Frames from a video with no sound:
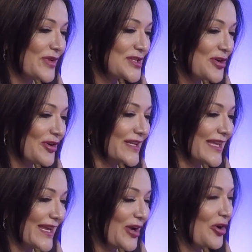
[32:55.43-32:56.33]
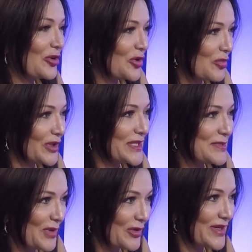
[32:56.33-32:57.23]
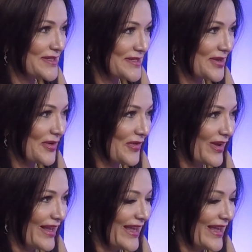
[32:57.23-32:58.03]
we started getting our global experience, though.